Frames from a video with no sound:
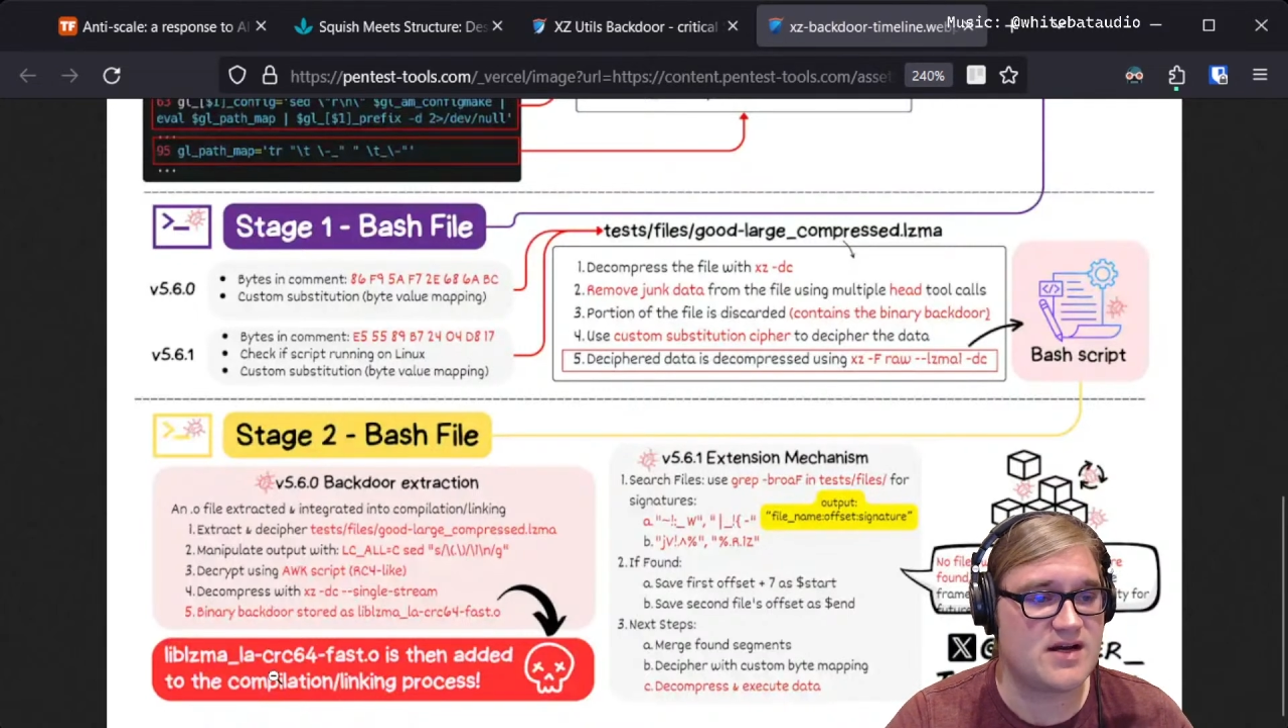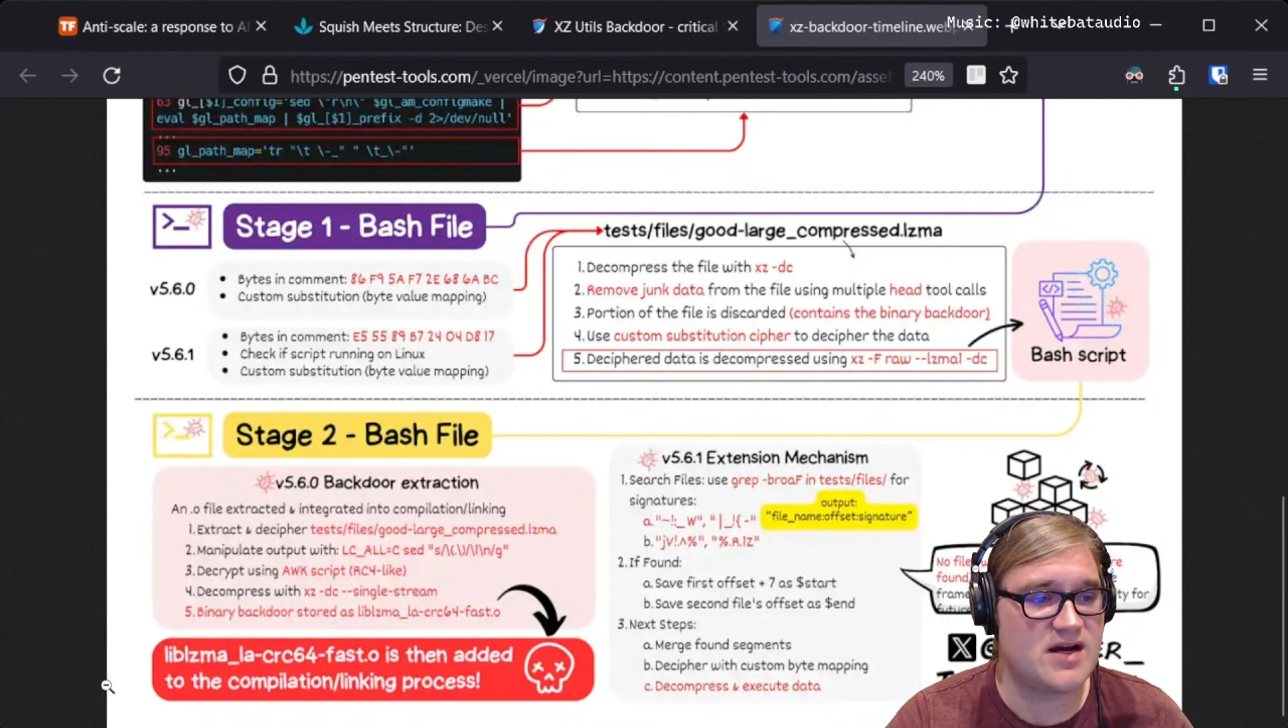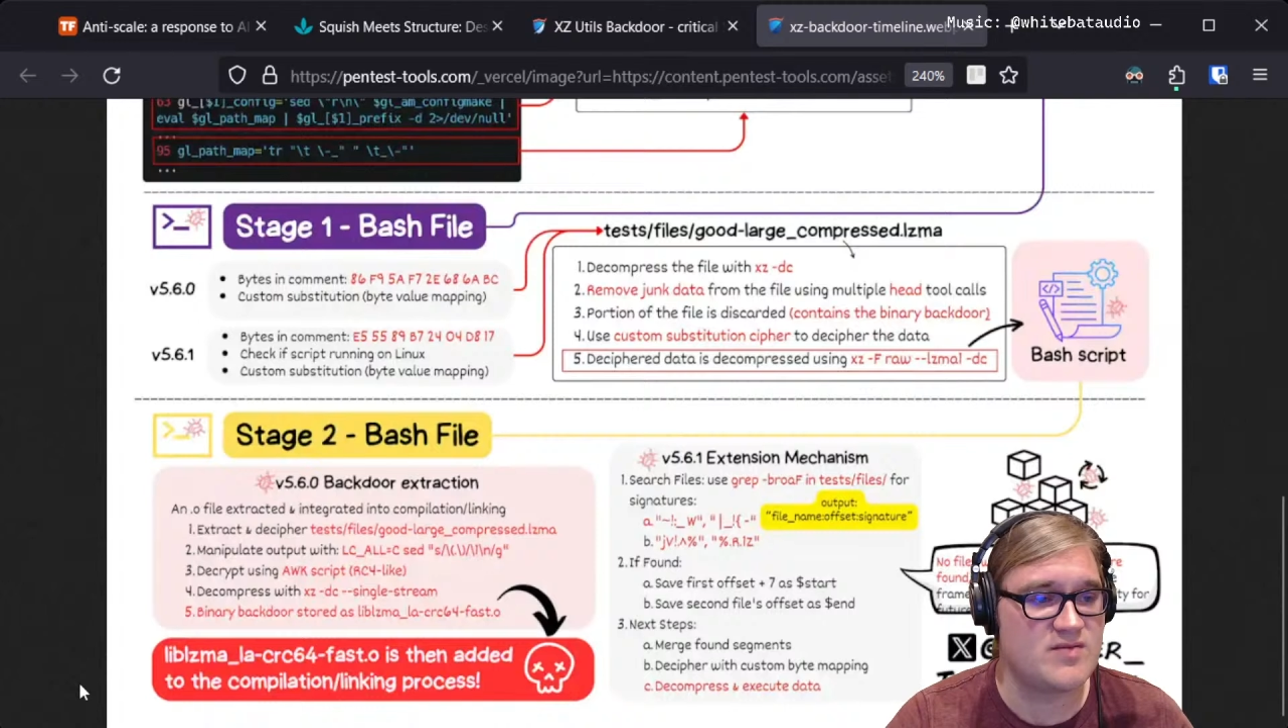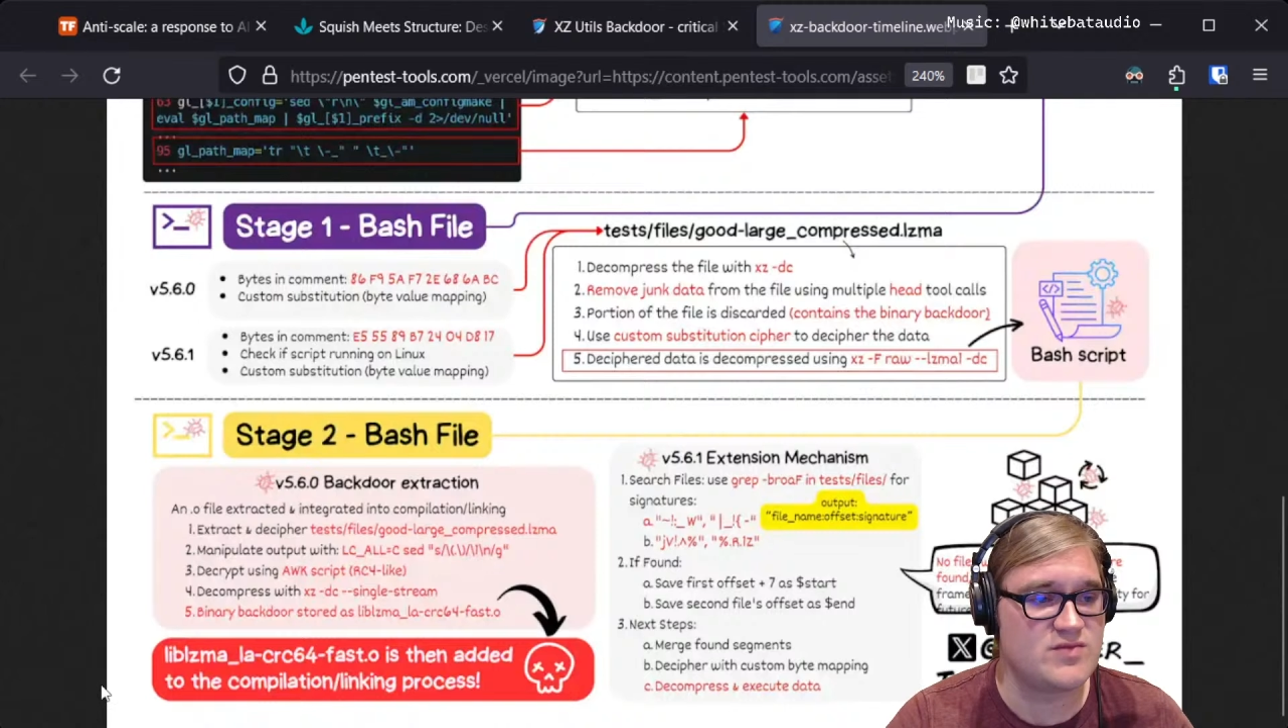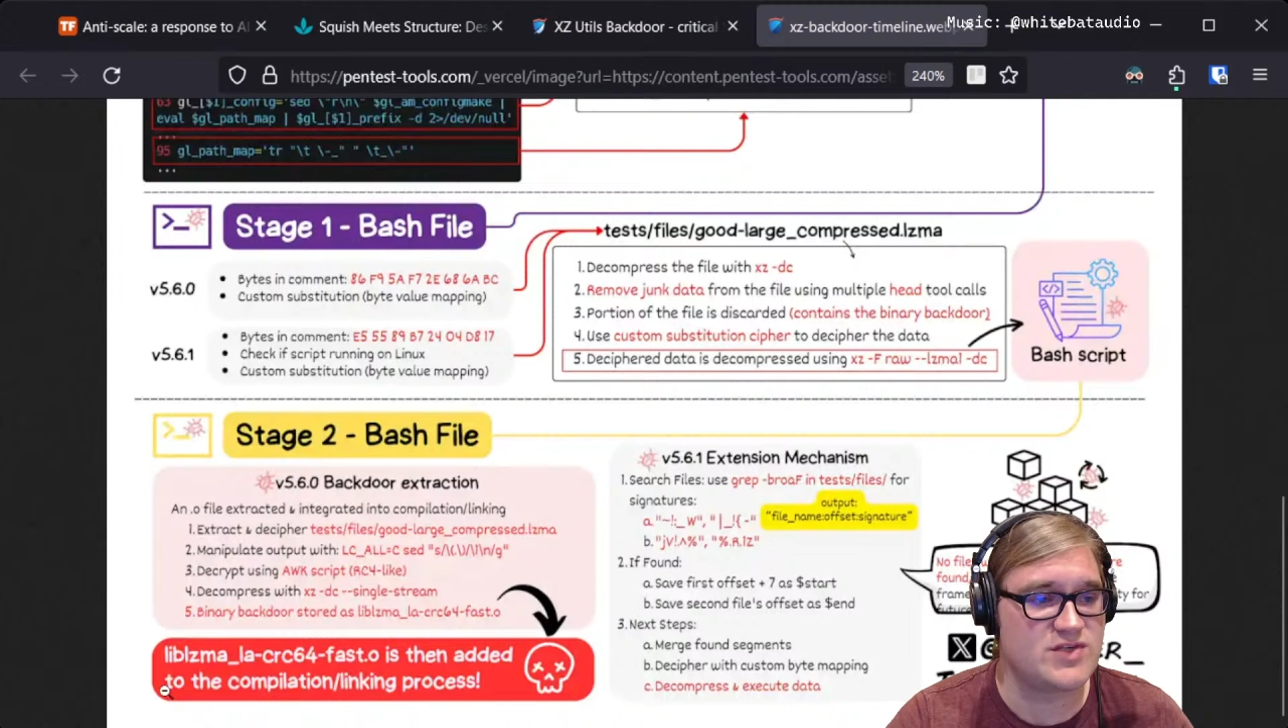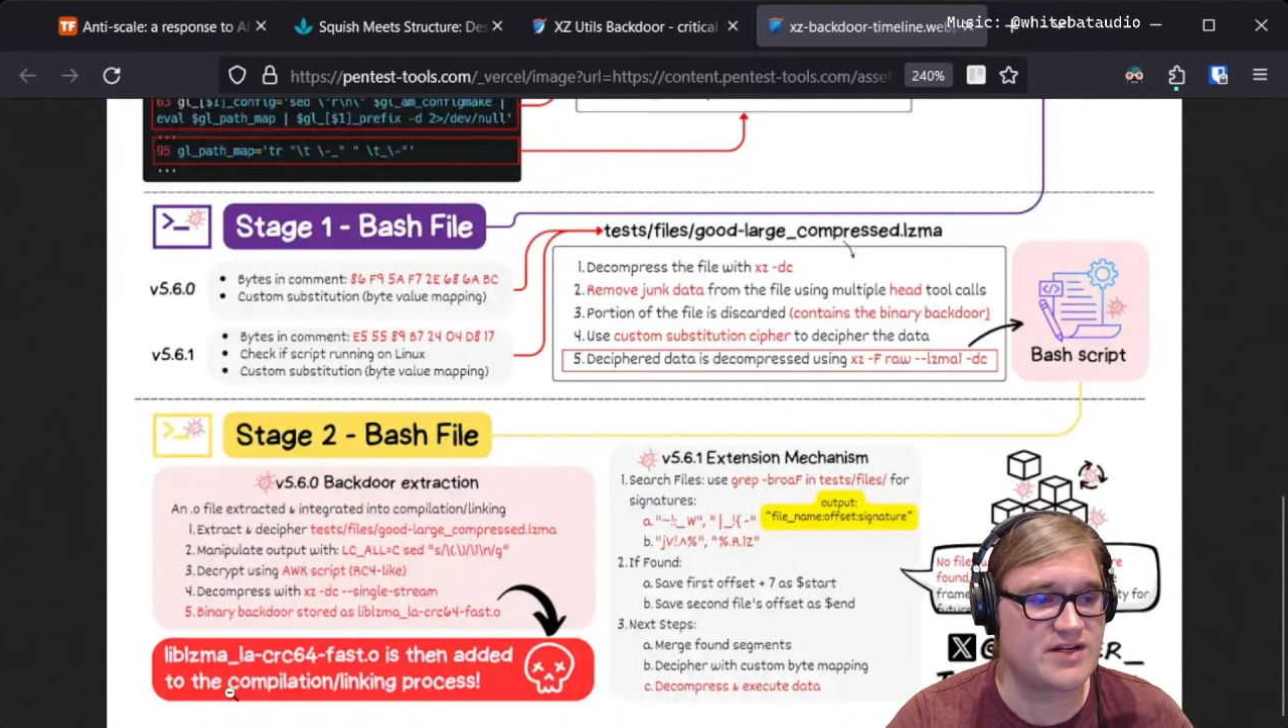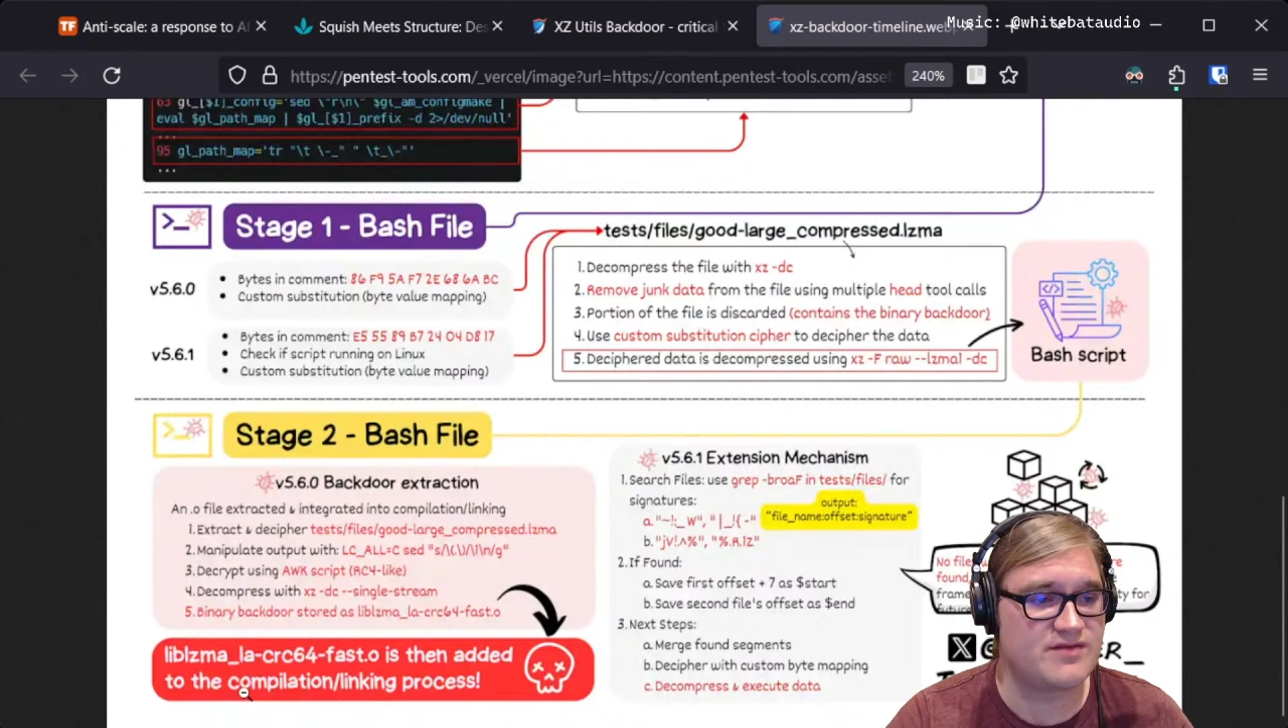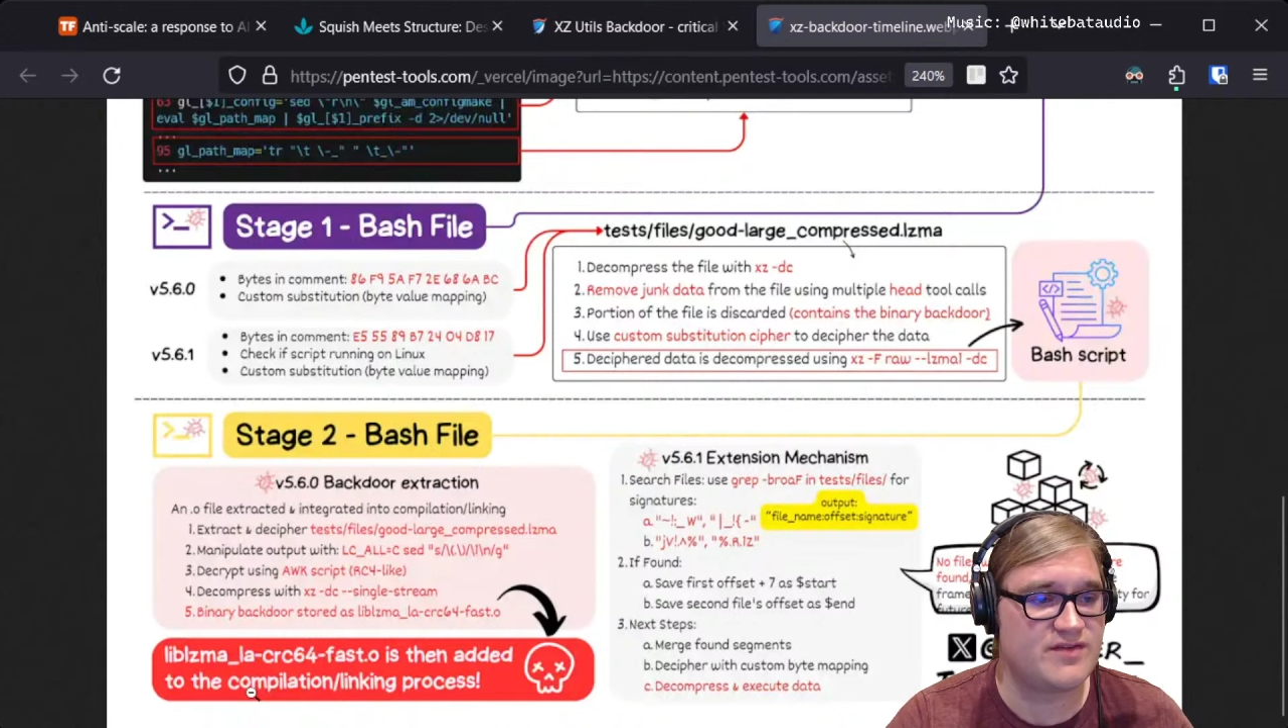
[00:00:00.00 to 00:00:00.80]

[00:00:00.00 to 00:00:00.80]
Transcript: object